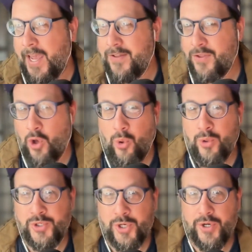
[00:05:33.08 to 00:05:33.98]
and the
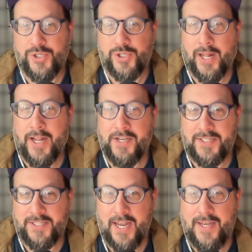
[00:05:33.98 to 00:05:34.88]
whole church kind of
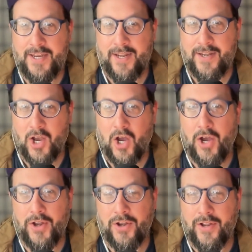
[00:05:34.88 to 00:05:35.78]
descended
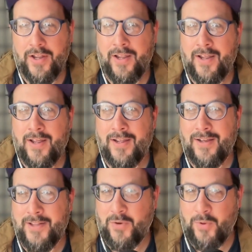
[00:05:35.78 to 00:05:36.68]
on,
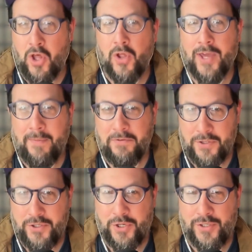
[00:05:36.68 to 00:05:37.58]
like we all came out to
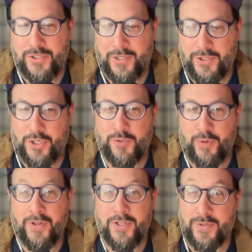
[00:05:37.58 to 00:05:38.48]
the church
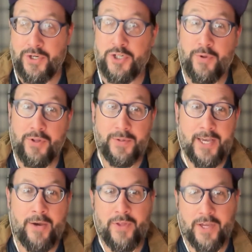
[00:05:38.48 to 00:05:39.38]
building. So the church building was
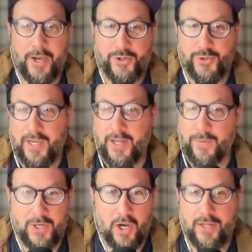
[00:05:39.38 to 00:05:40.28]
out in the country and
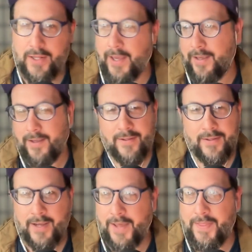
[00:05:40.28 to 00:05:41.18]
was on like,
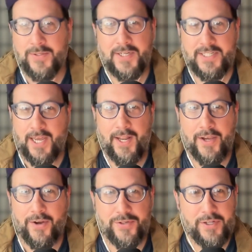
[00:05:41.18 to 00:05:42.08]
I think it was like 10
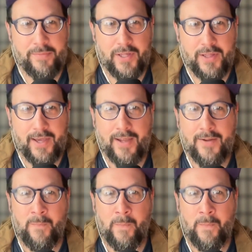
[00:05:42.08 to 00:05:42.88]
acres or something like that.